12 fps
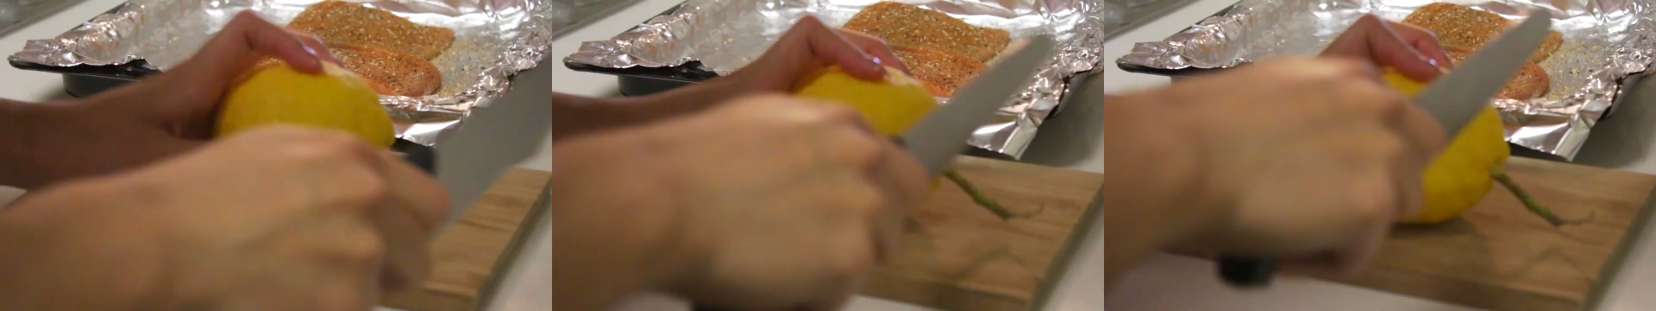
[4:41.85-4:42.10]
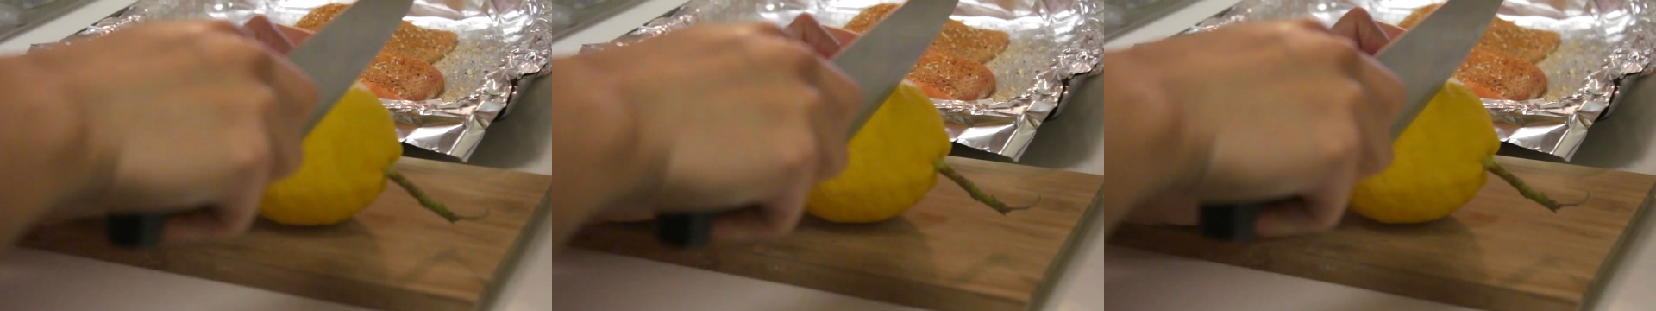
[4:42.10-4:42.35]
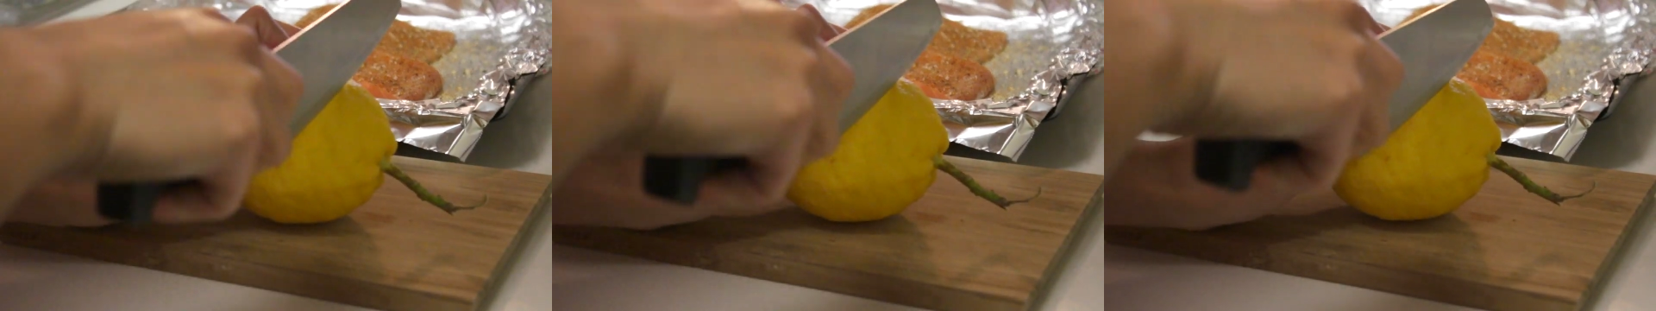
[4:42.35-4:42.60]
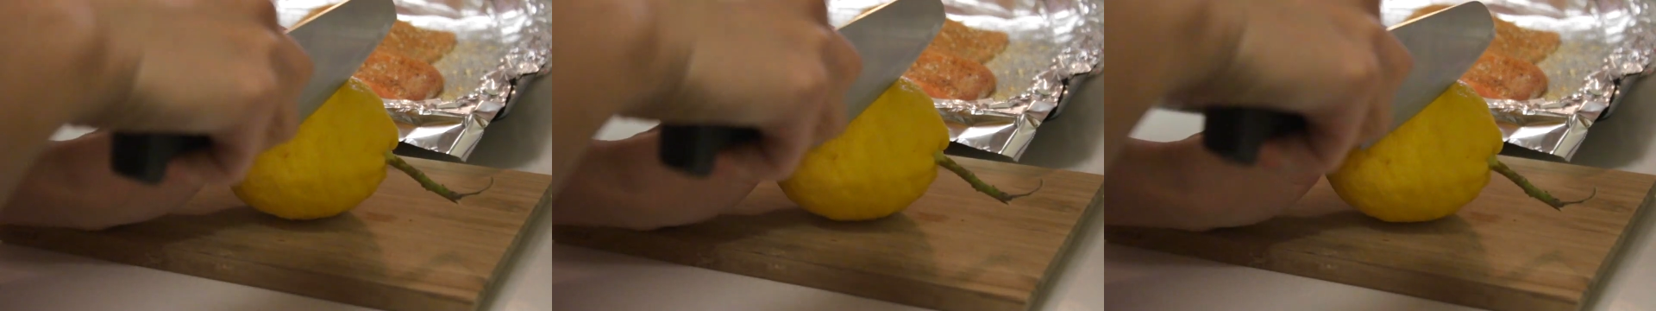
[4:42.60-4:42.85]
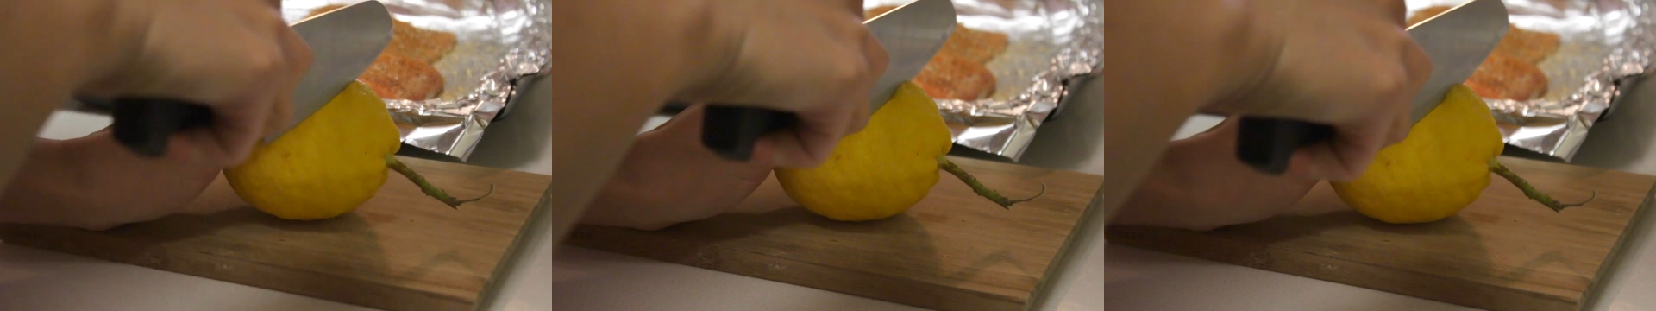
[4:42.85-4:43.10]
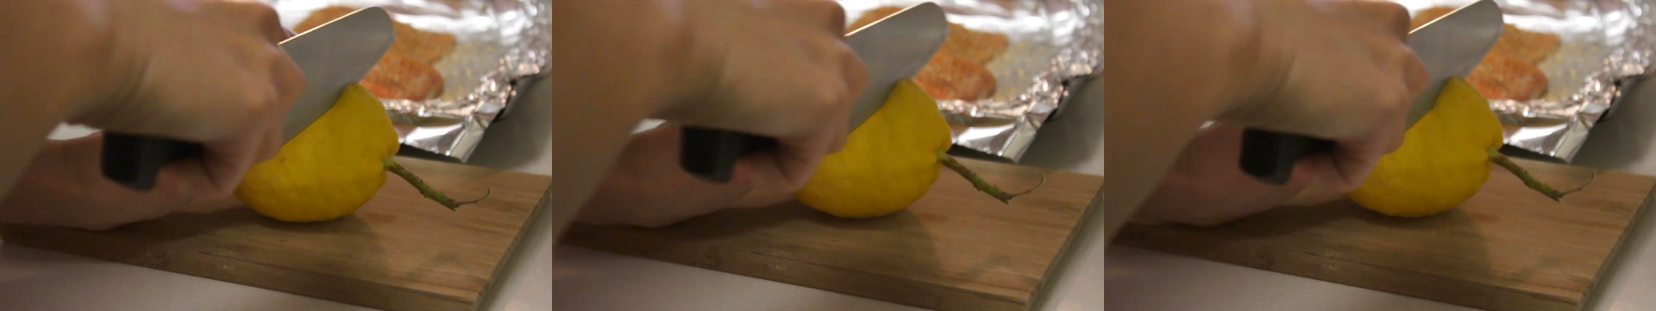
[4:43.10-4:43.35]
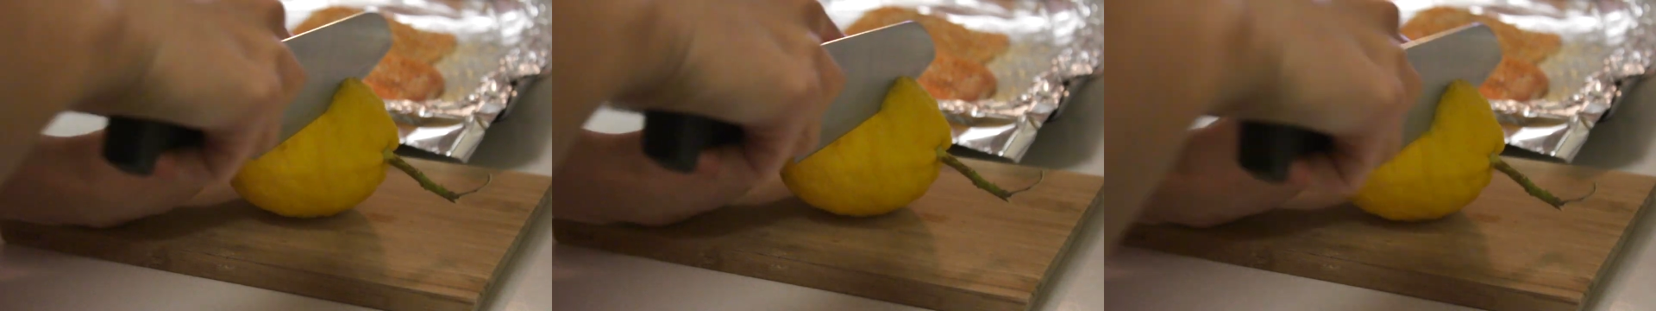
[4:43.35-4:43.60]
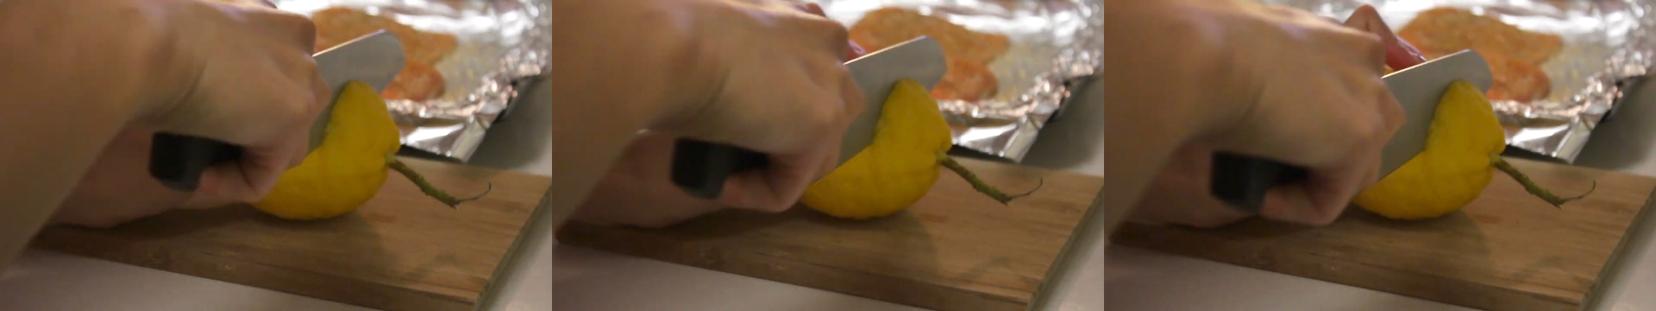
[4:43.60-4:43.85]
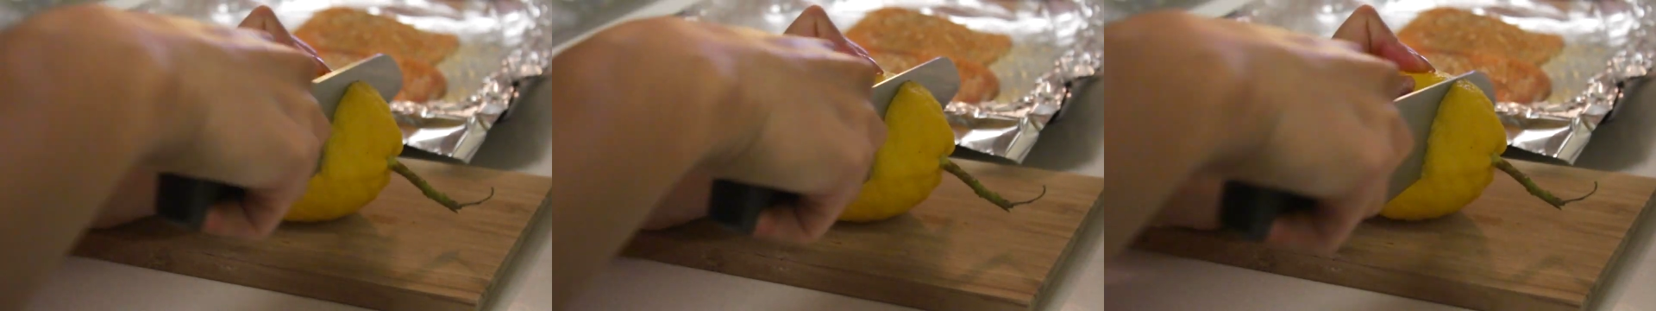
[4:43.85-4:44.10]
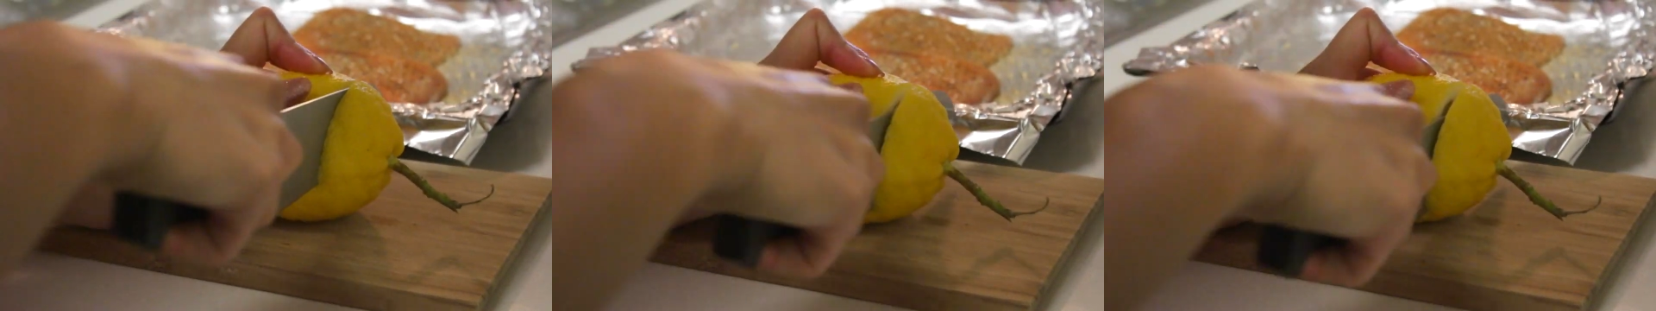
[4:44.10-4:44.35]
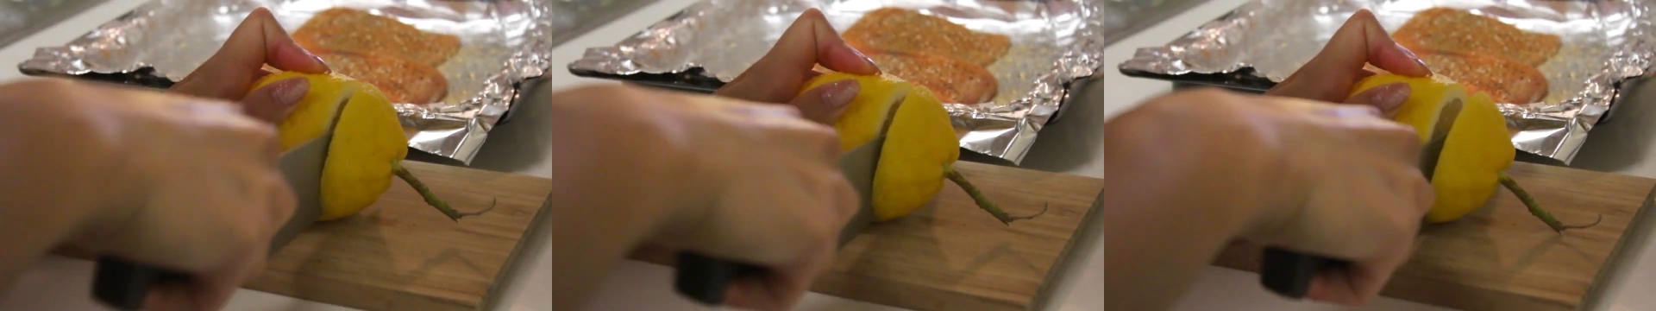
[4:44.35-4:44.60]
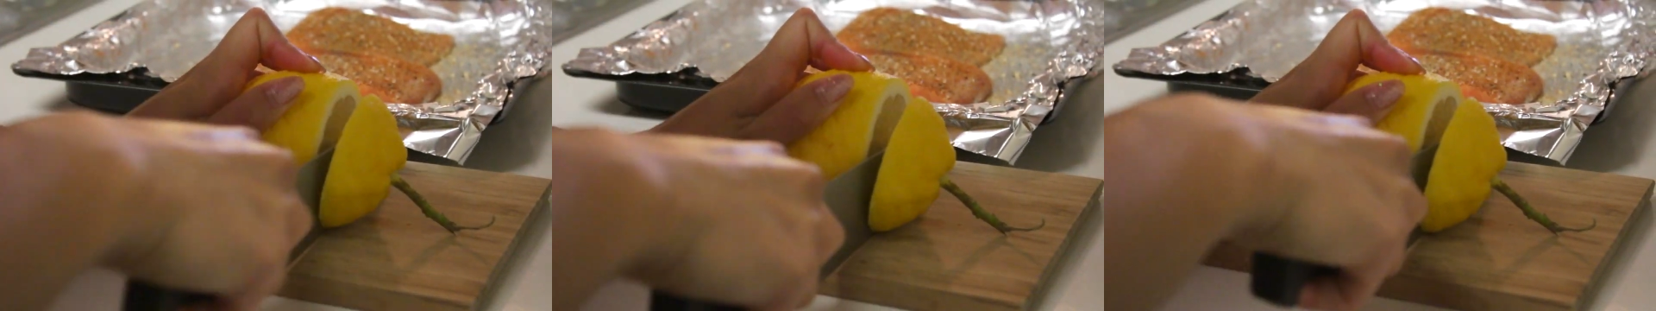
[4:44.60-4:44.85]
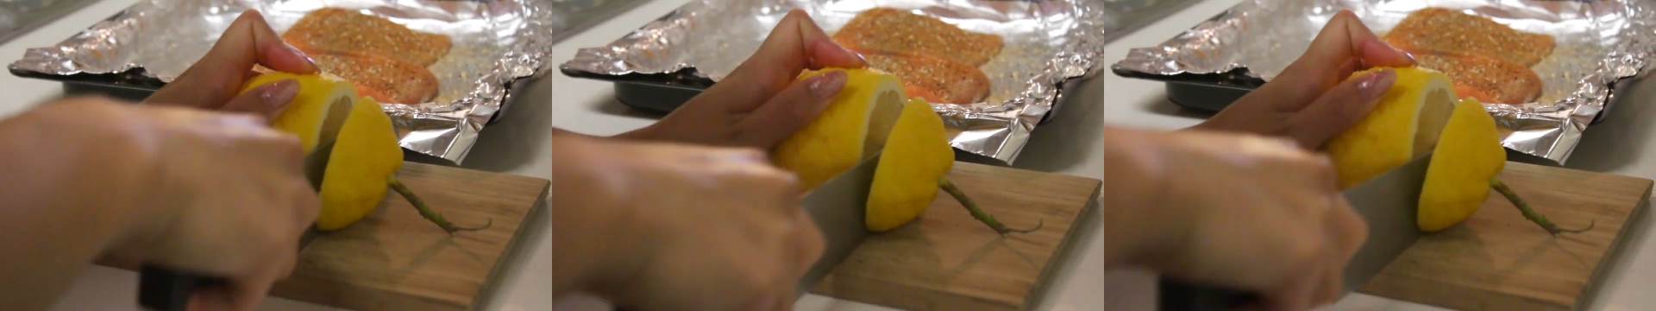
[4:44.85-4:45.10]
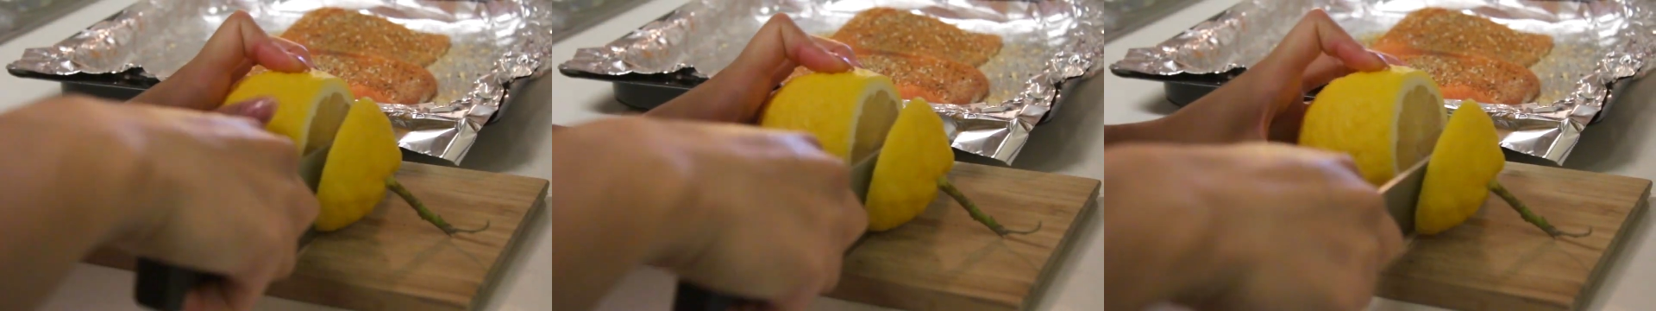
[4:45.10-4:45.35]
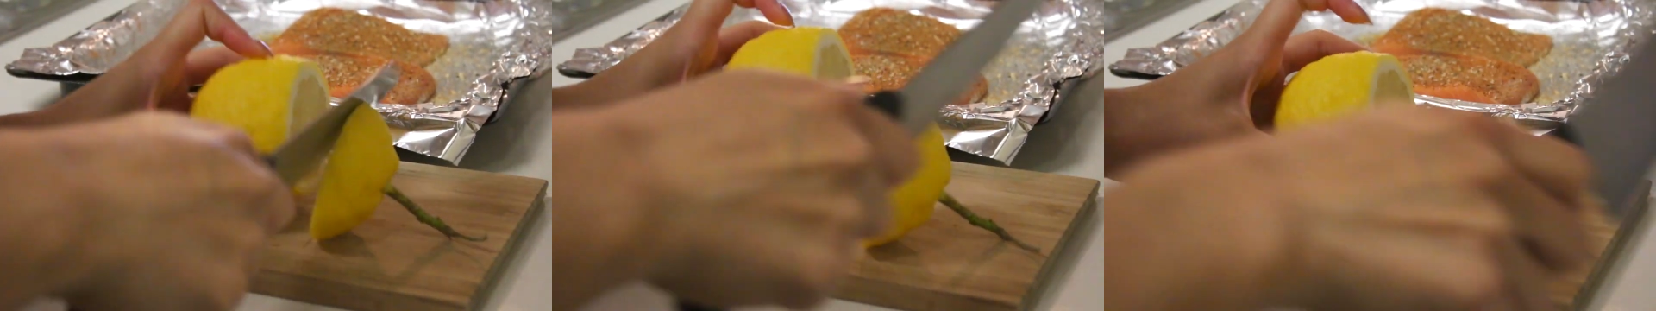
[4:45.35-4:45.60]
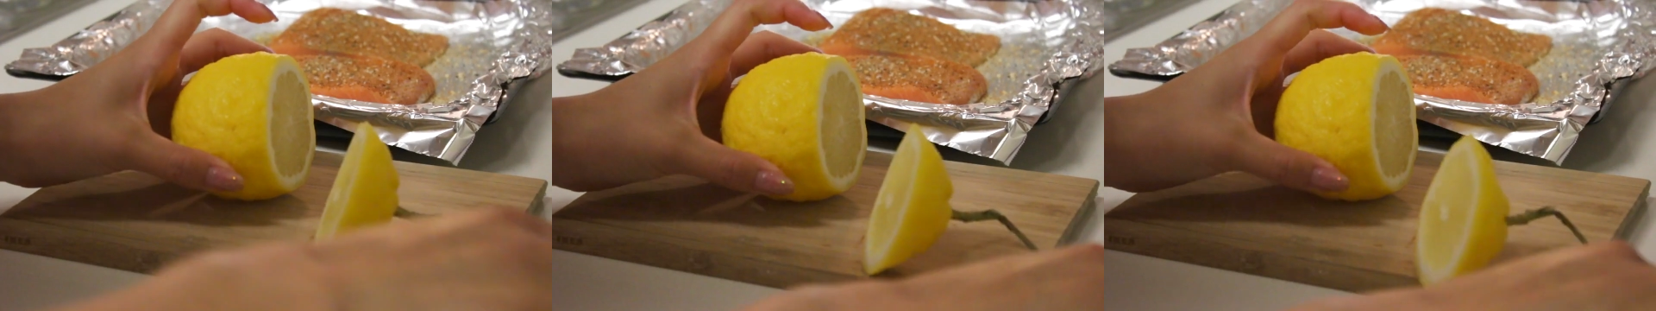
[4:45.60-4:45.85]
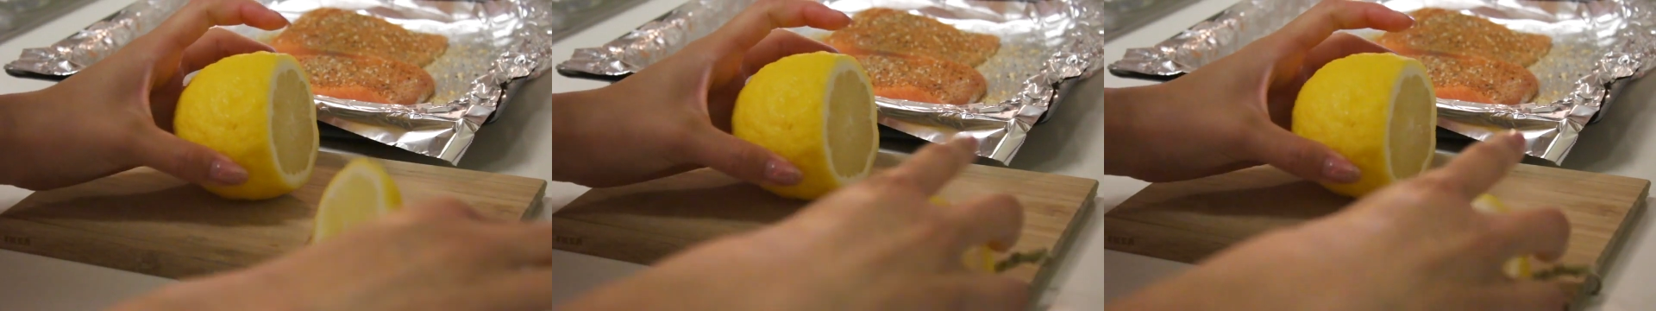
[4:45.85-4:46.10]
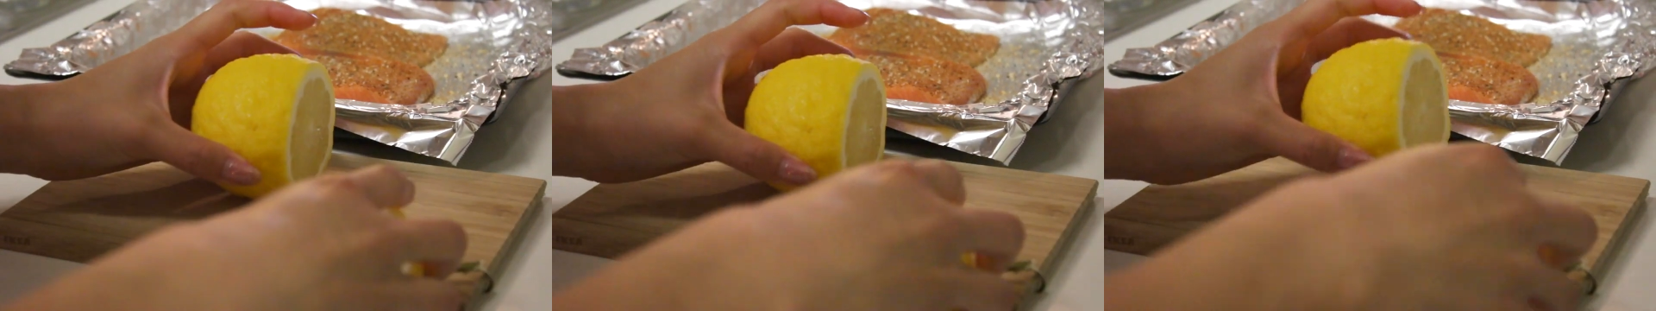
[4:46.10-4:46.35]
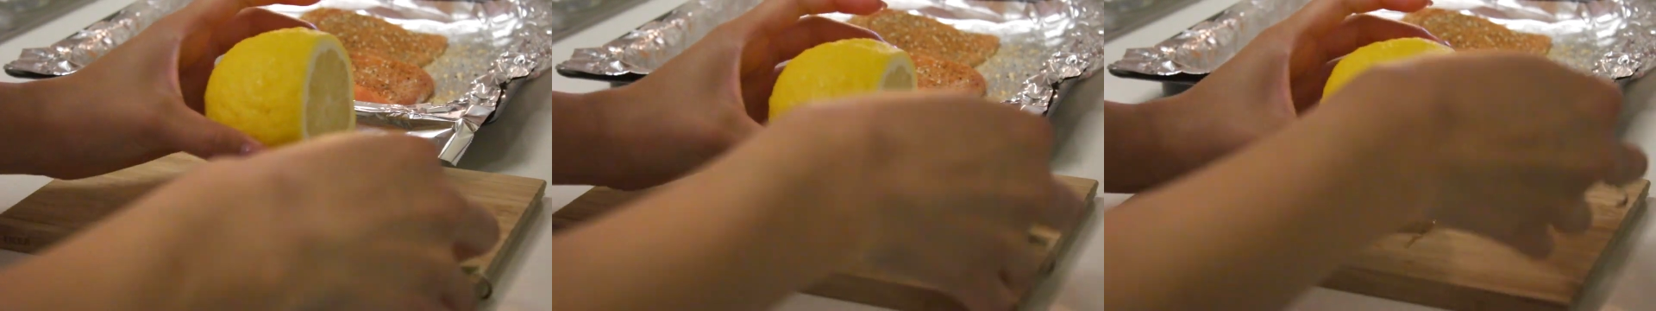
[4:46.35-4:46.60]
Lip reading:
No face is visible, so there are no lips to read.